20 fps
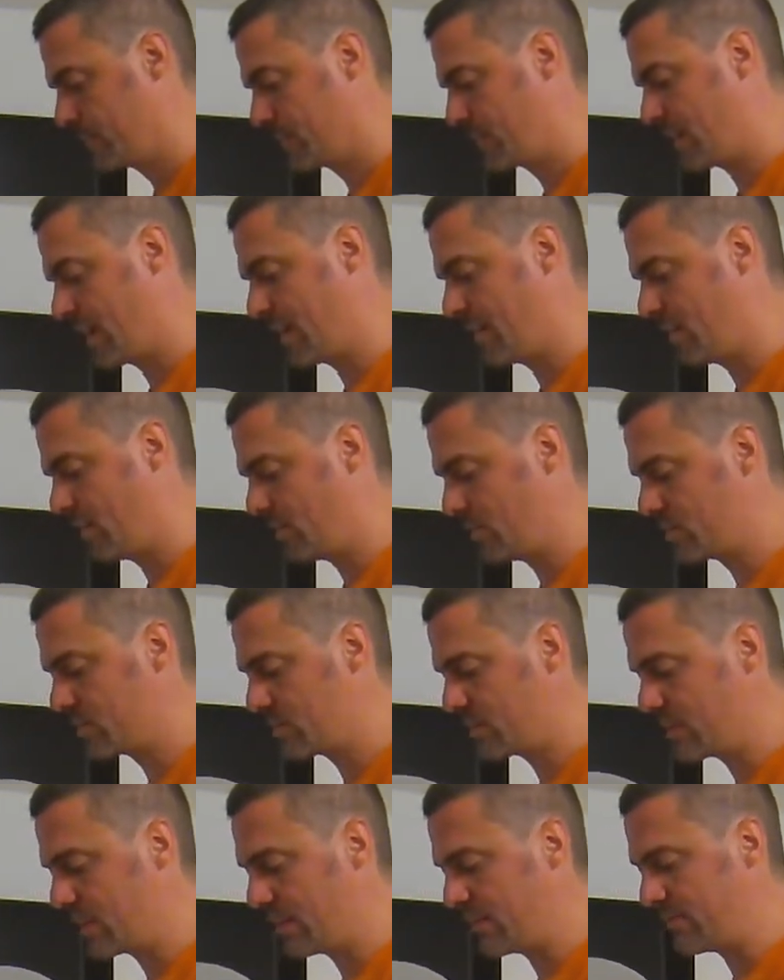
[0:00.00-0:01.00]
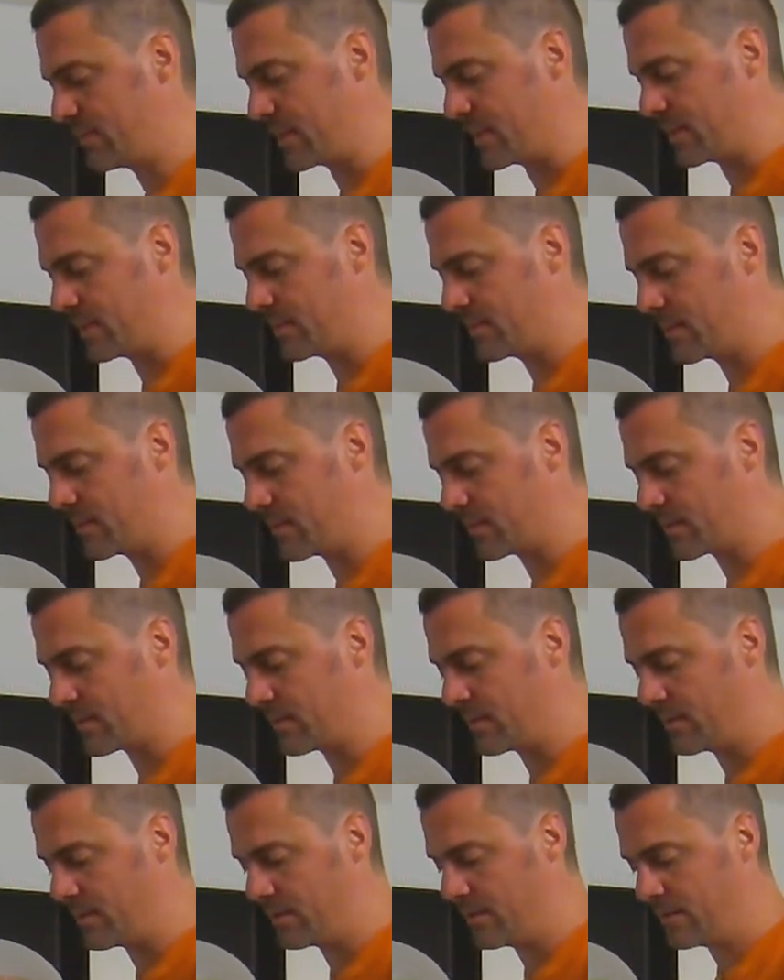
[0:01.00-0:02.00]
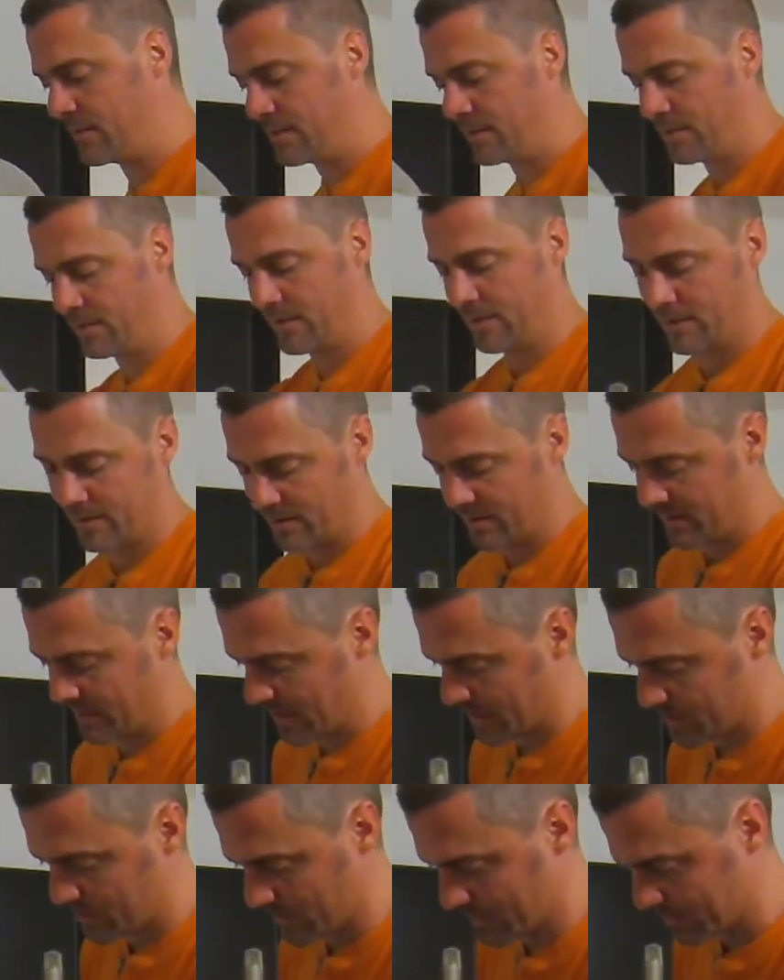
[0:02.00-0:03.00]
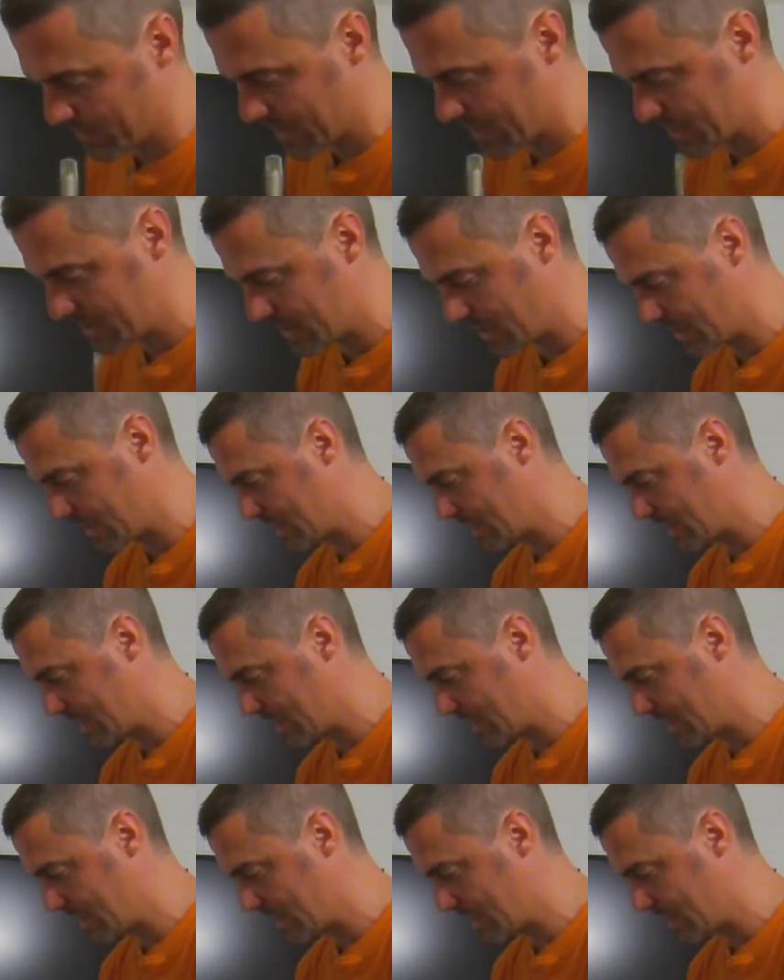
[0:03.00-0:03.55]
and holes are lovely. Look, that's where the beer's going to